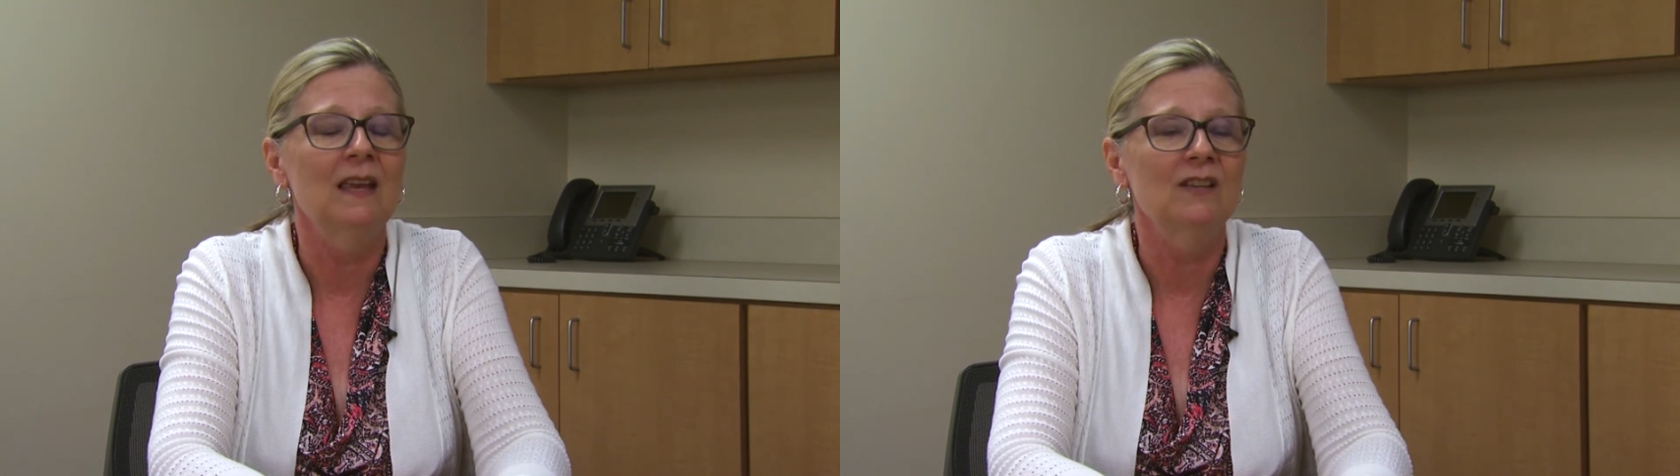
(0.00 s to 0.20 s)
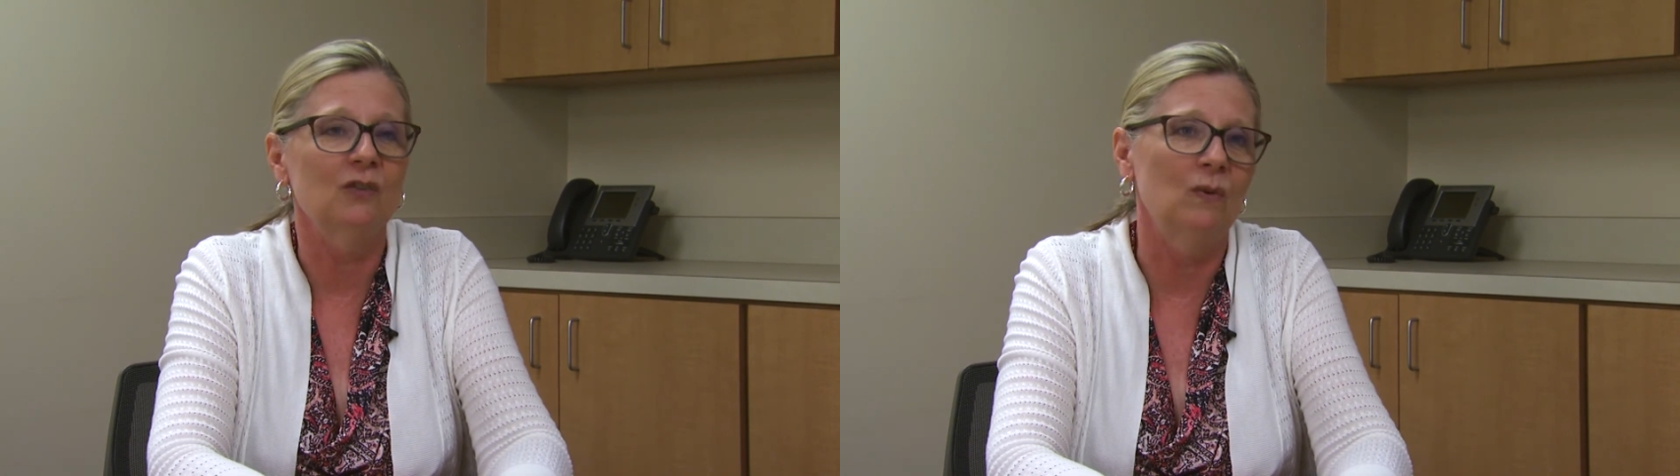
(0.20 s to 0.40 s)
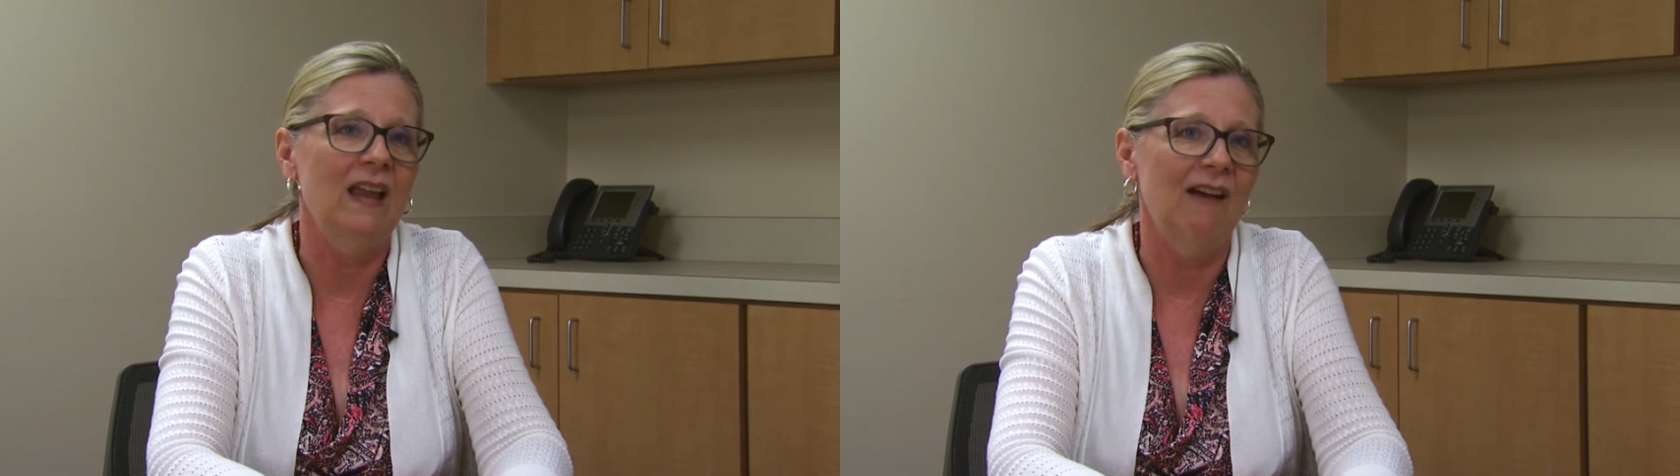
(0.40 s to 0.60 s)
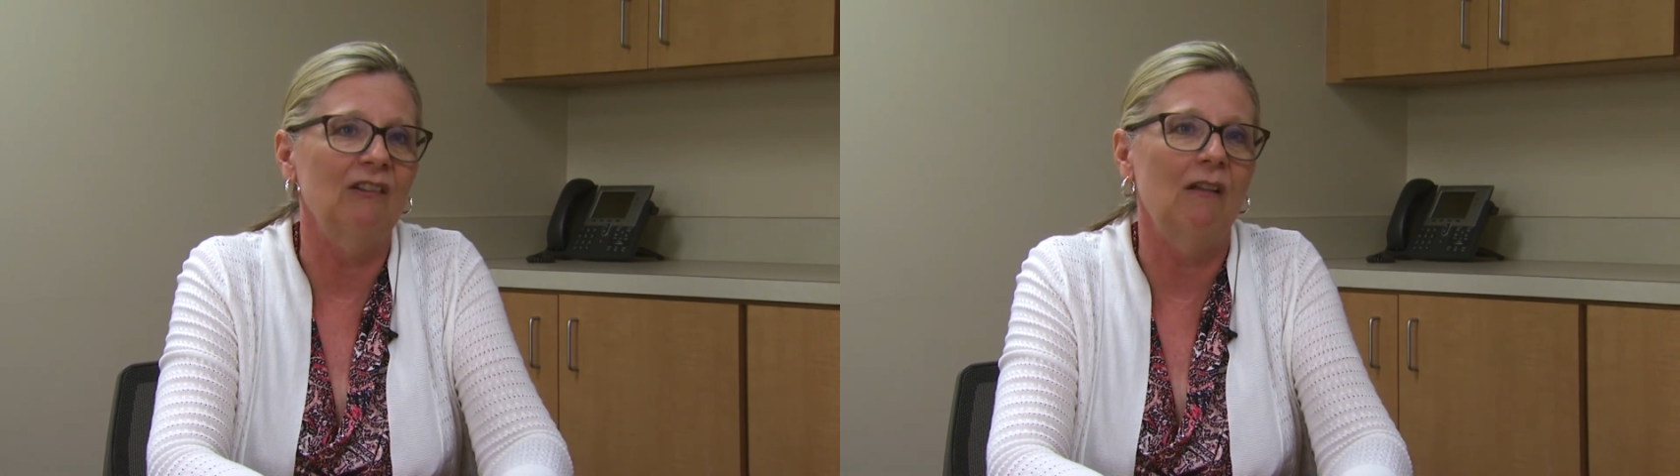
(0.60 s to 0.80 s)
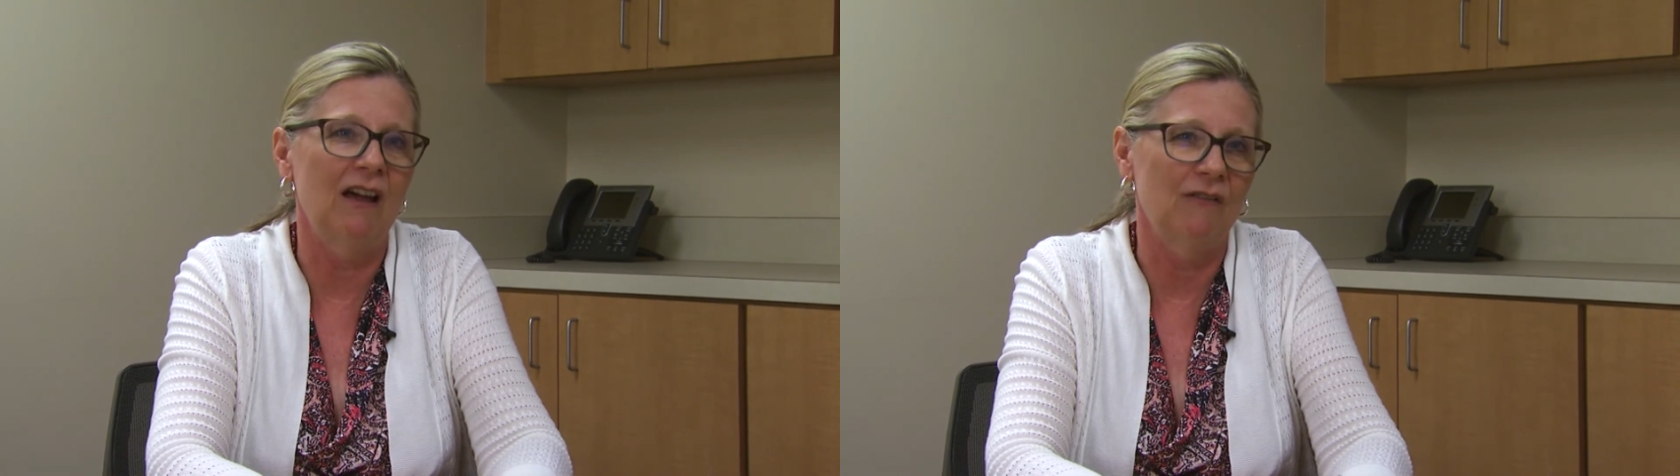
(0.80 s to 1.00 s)
So we have a
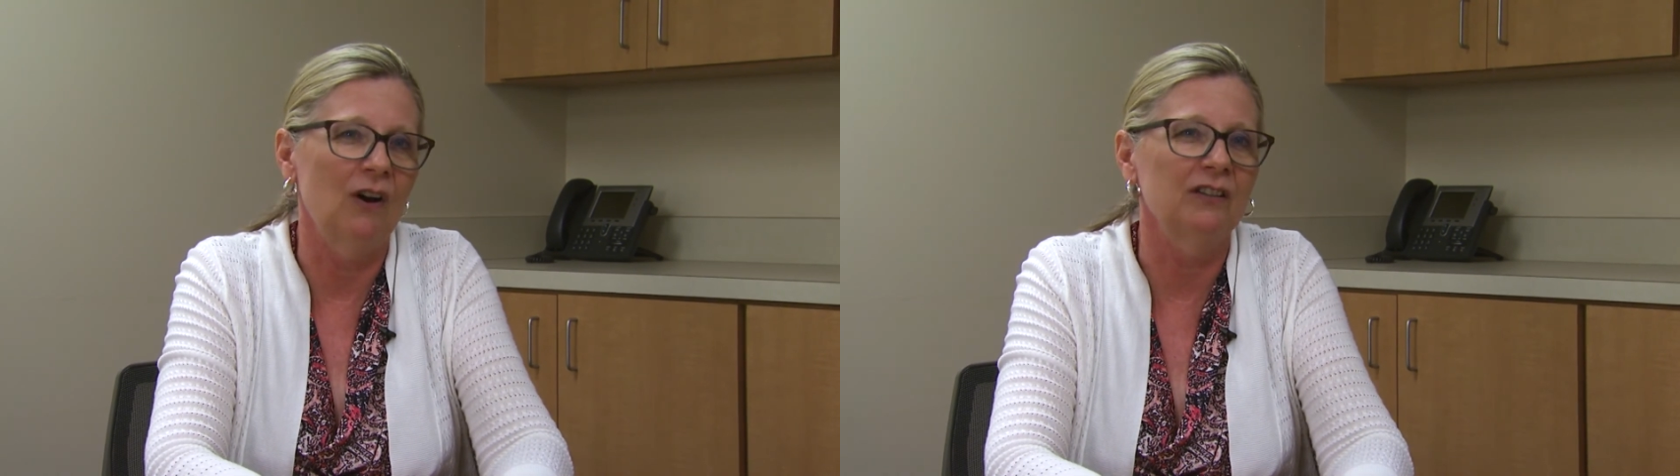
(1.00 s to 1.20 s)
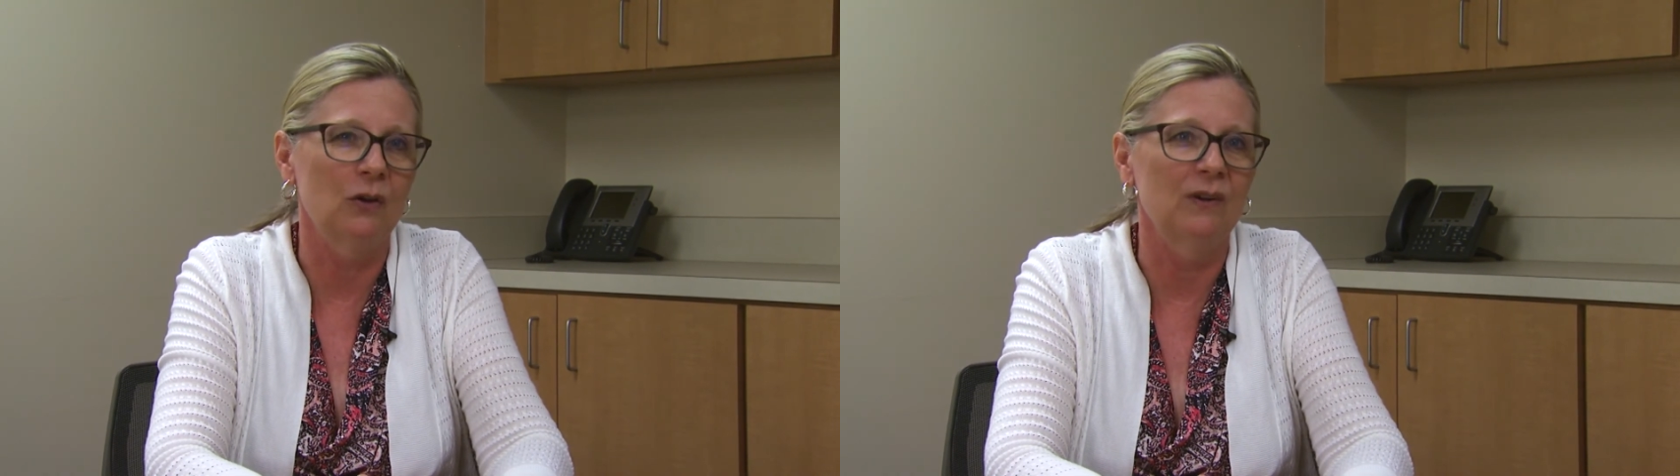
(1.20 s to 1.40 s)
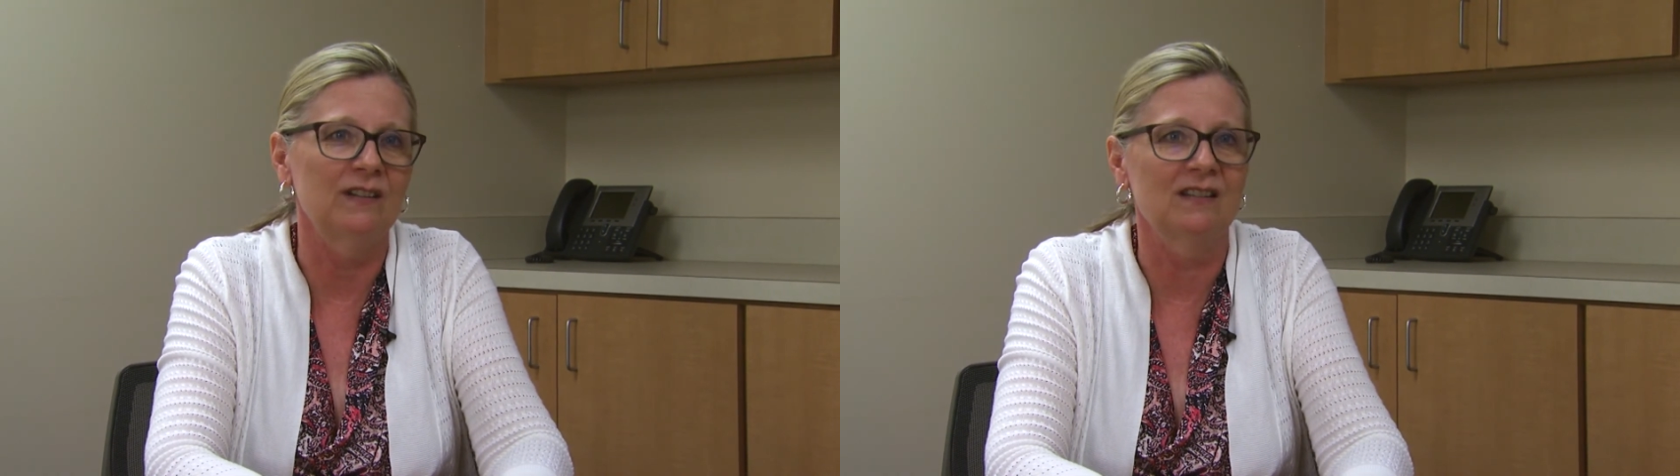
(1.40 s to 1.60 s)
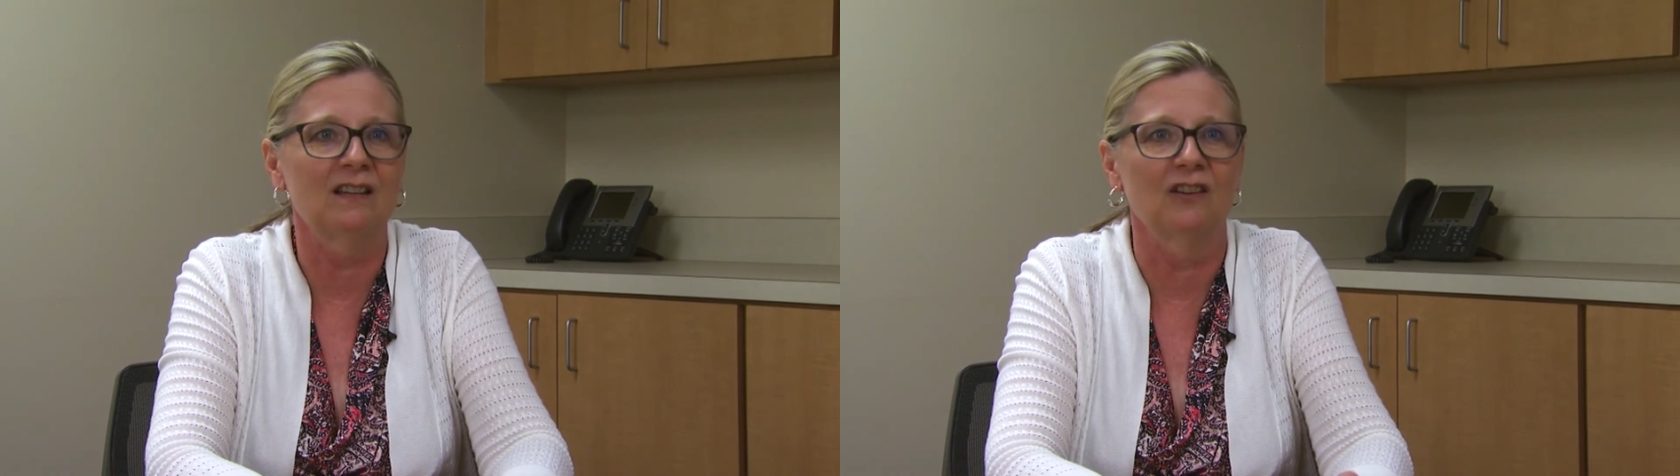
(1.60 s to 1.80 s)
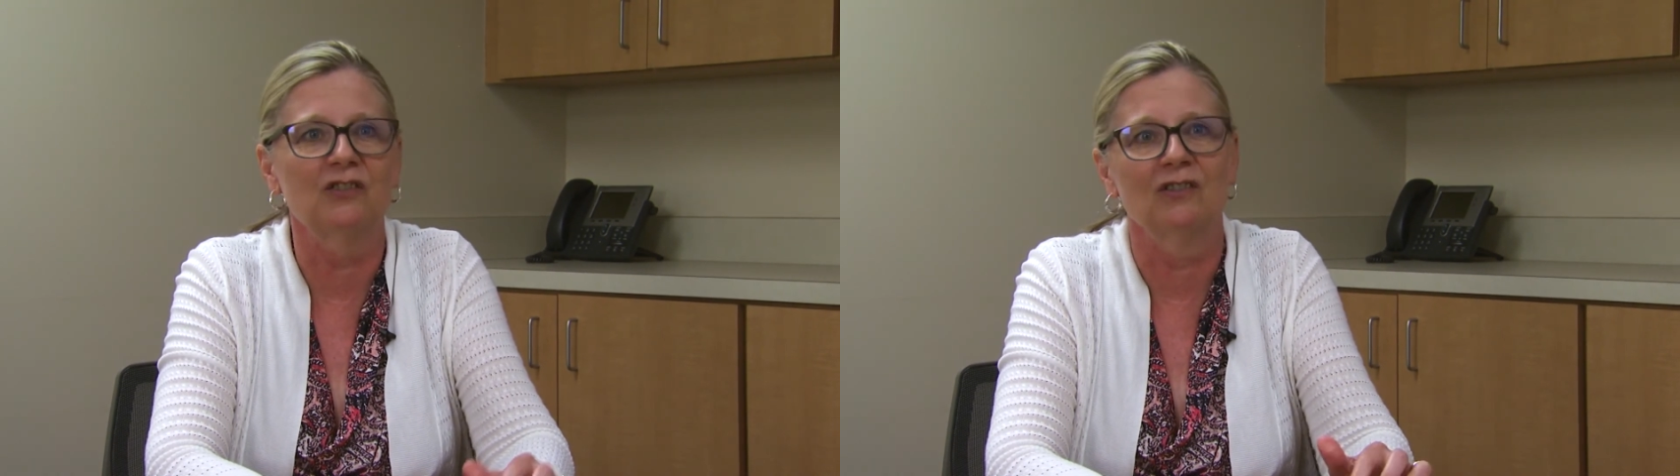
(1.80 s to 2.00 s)
lot of ongoing
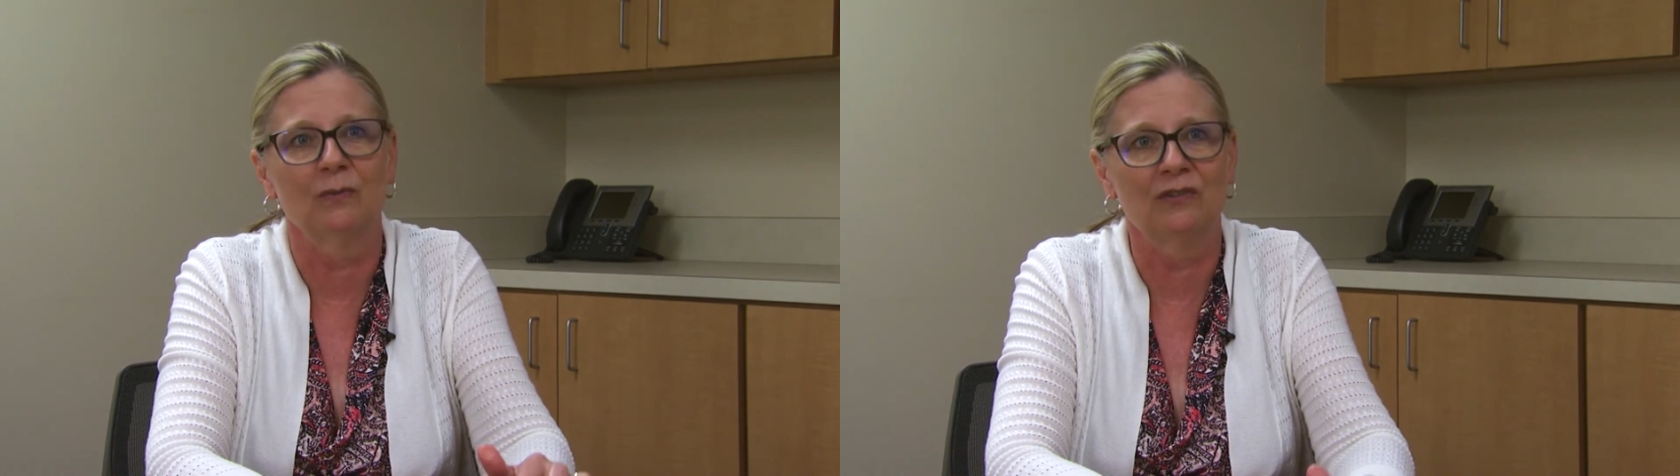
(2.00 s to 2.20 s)
discussions